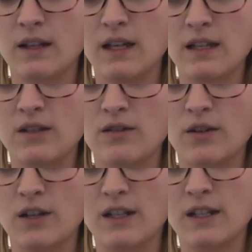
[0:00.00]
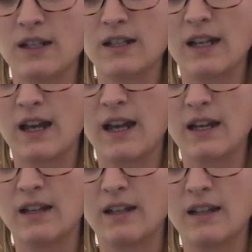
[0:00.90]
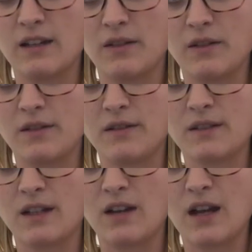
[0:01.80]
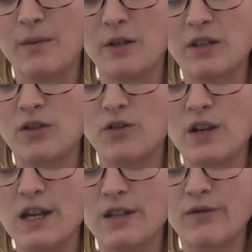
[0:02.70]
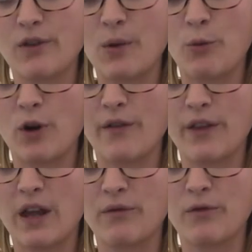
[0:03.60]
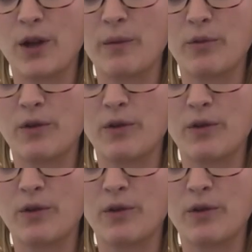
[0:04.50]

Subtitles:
As you turn it to the side, it'll tell you how many degrees from wherever that flat